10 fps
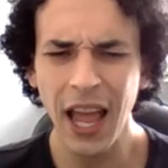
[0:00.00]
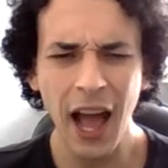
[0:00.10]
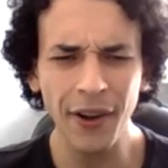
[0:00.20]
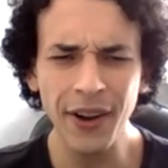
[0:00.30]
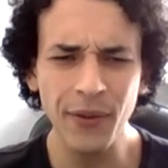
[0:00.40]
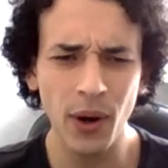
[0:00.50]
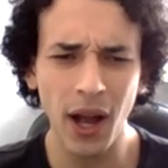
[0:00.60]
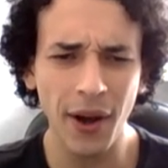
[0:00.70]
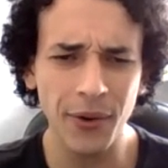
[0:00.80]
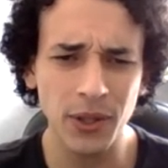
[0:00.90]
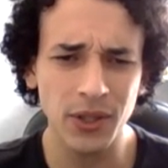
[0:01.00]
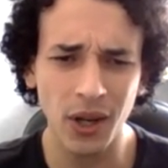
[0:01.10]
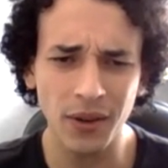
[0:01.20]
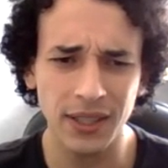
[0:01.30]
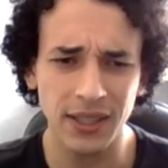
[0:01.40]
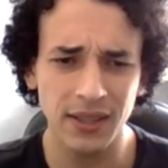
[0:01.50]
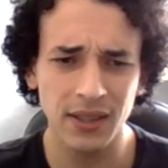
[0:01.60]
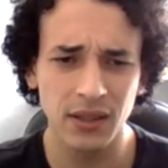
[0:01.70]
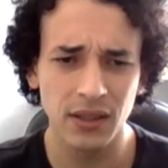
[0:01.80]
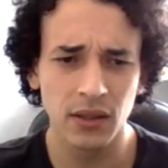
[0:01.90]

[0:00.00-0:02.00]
How to resolve this?